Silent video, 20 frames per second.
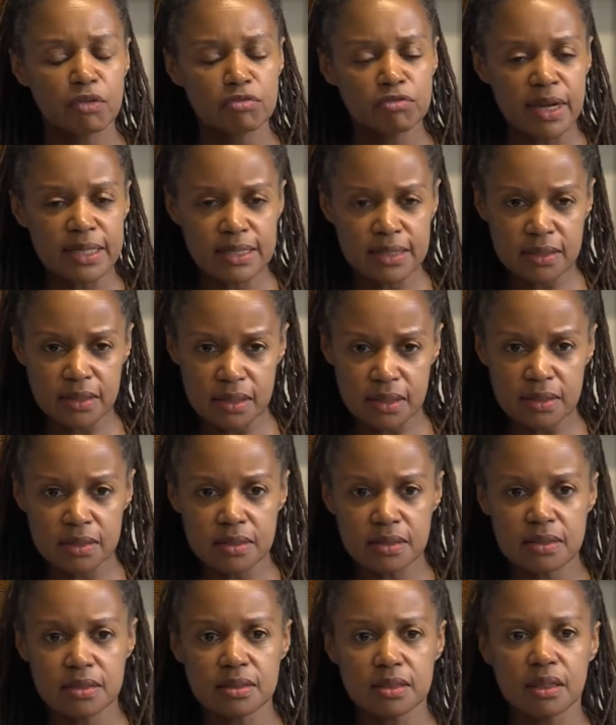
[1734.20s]

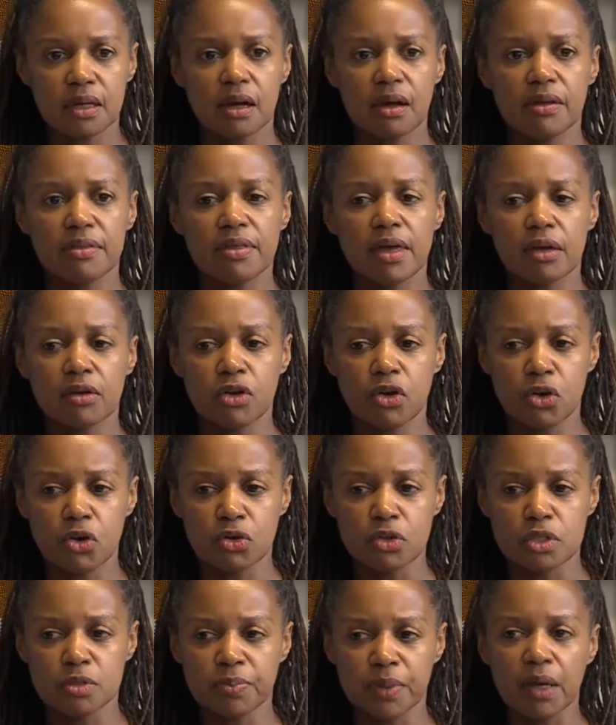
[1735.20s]
resonance that
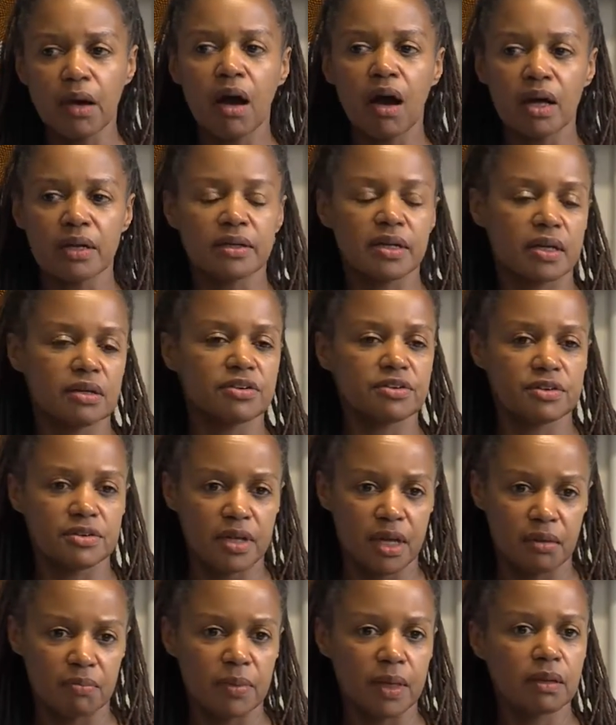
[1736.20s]
goes beyond
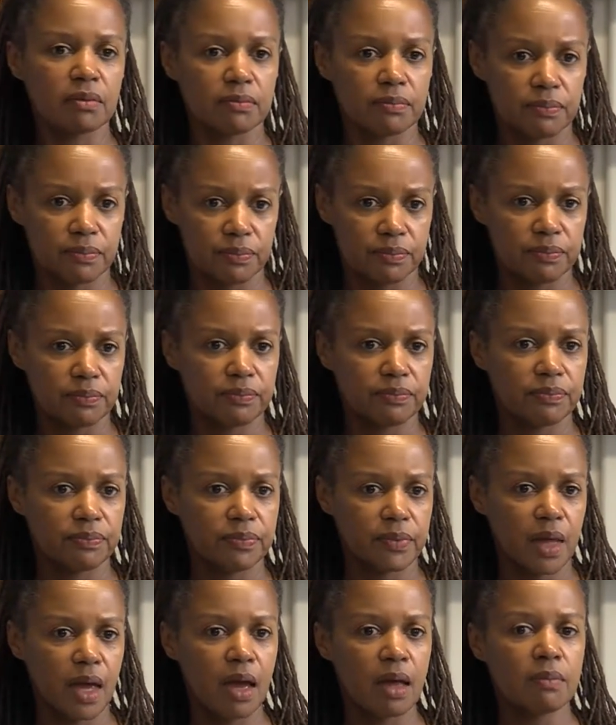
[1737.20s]
entertainment.
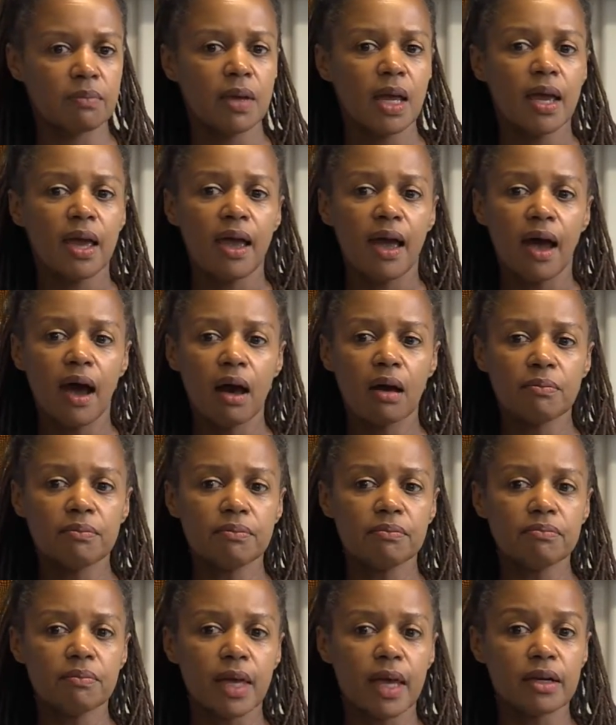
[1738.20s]
And
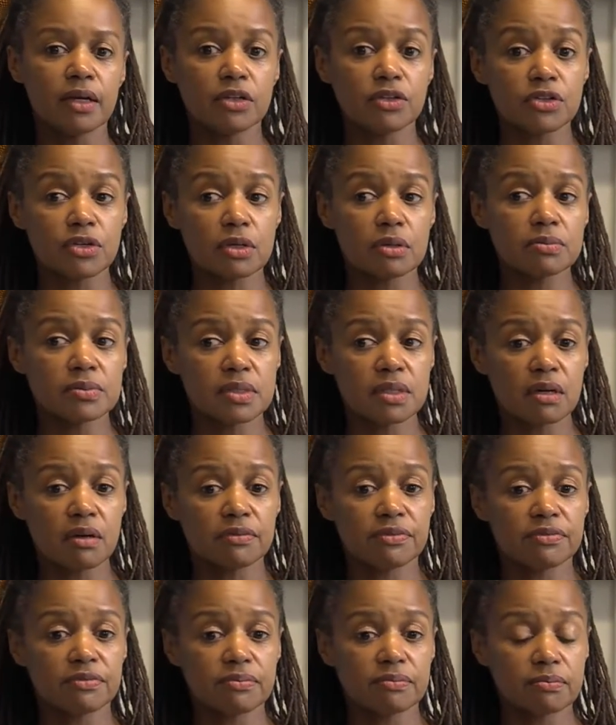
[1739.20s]
in terms
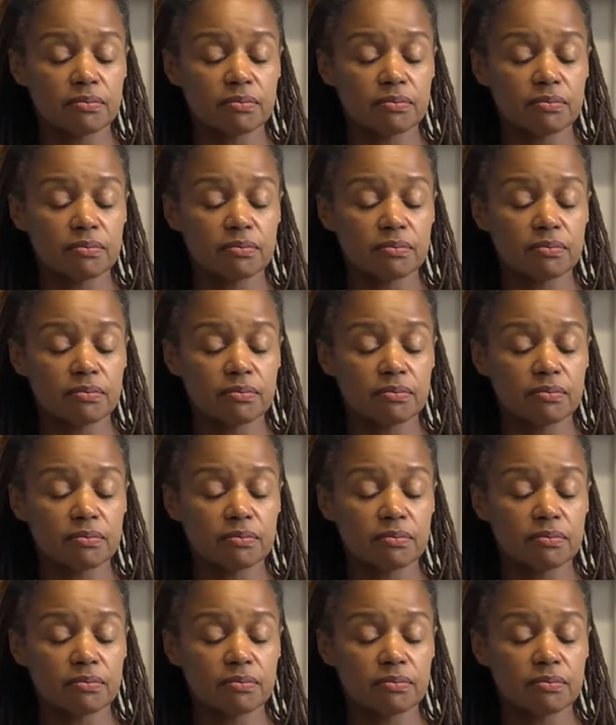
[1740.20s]
of